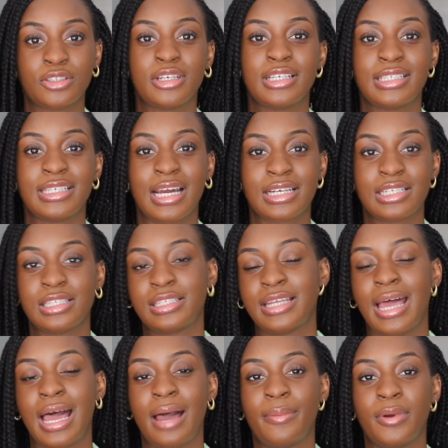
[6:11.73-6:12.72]
transactions to
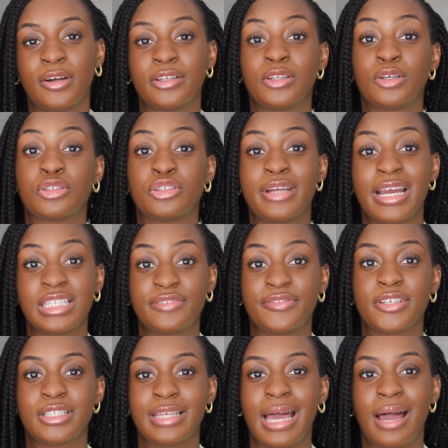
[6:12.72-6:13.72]
happen, or those
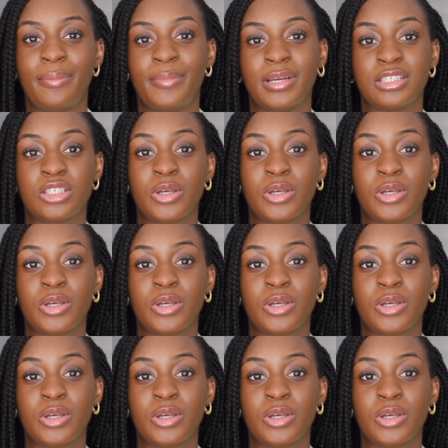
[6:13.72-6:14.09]
transfers to happen.